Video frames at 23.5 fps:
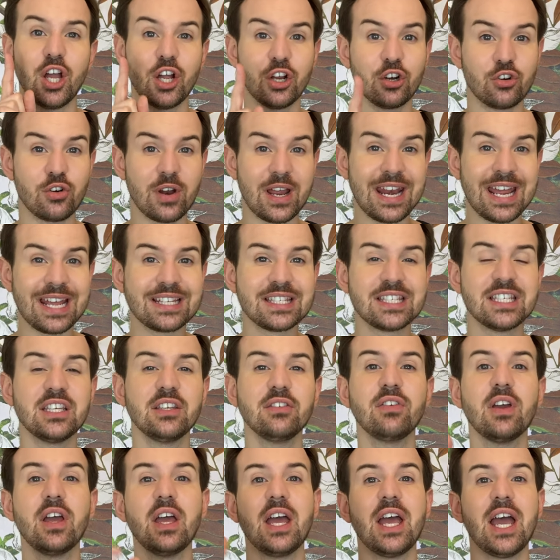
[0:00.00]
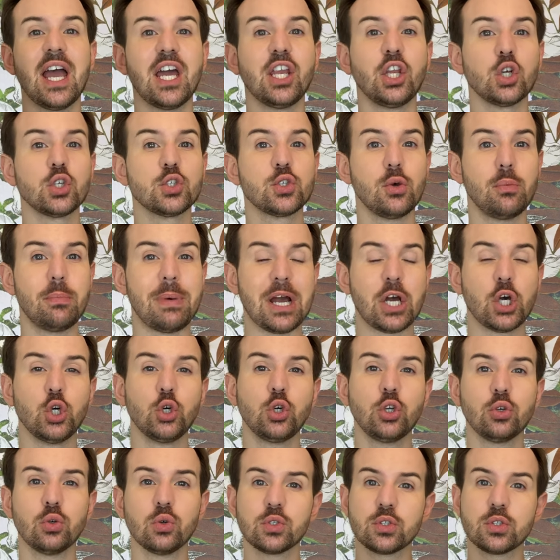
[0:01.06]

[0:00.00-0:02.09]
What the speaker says: granactive and also bakuchiol.